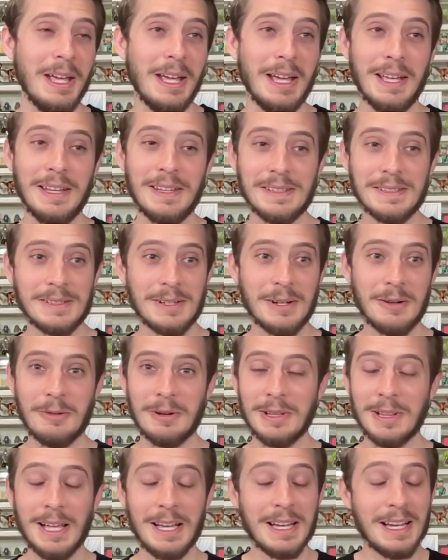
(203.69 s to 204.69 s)
And so
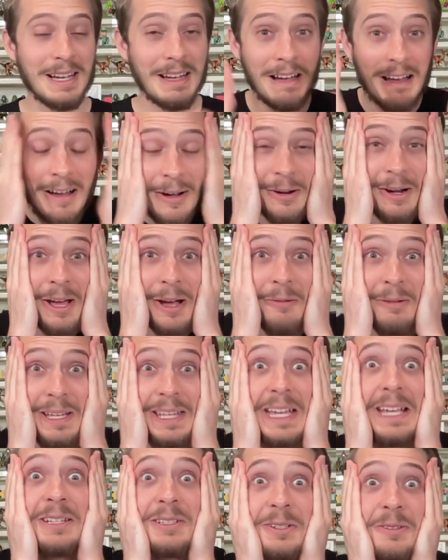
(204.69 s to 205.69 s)
we're like, oh no, we
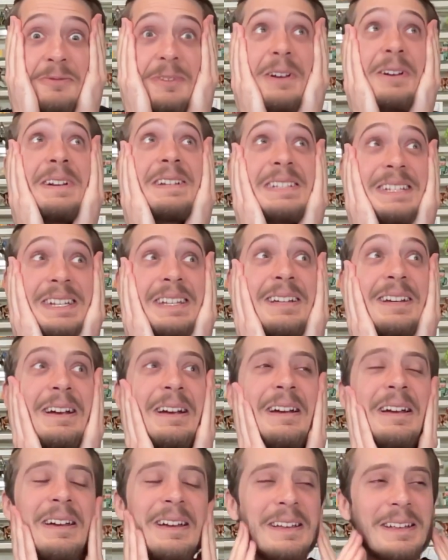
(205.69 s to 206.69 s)
can't do fairies either.